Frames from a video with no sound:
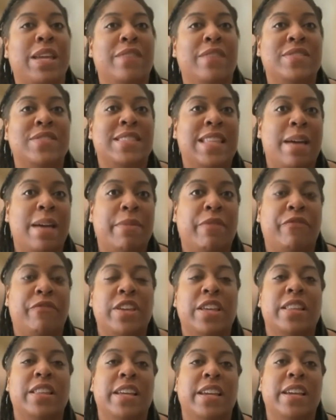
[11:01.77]
gives them a
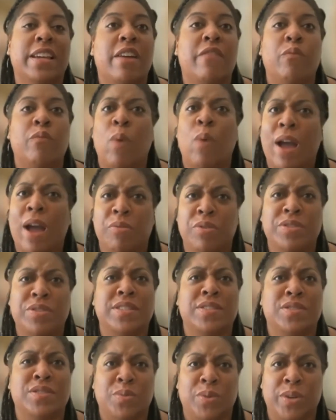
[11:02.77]
feeling of, wow, this
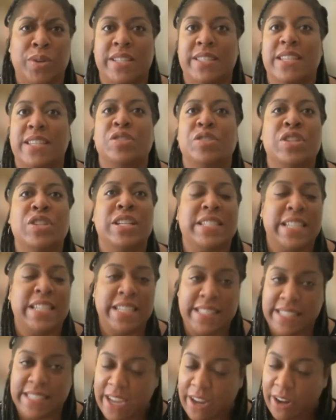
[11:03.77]
is an organization that
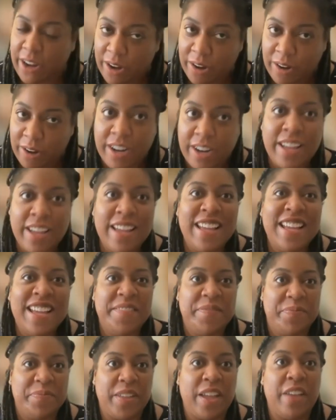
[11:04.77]
takes care
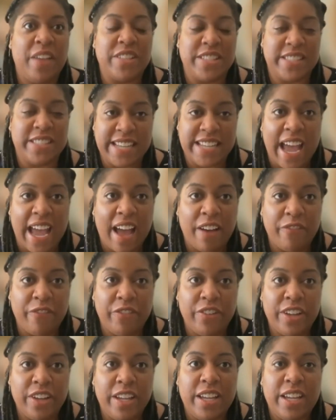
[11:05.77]
of its staff,
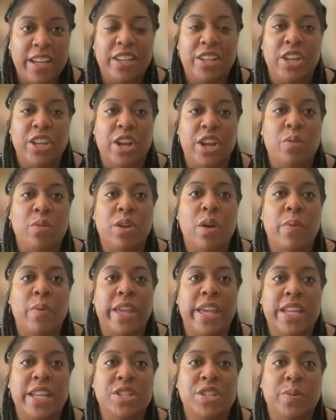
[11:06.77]
you know,
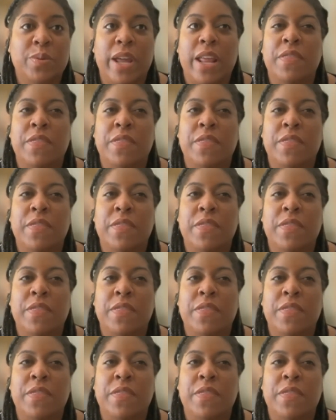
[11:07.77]
going into it.